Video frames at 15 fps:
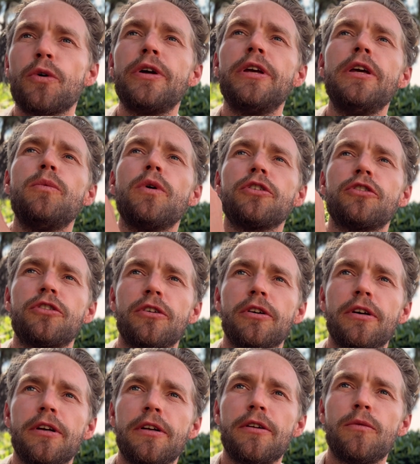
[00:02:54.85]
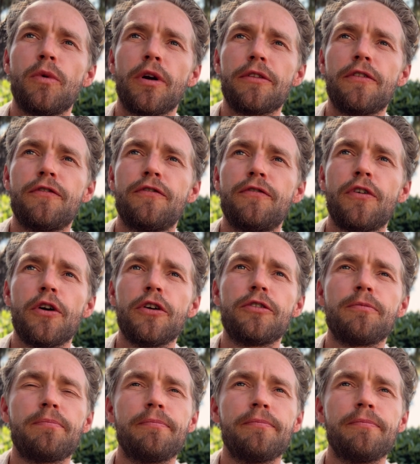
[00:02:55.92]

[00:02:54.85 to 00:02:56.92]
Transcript: he was one of the first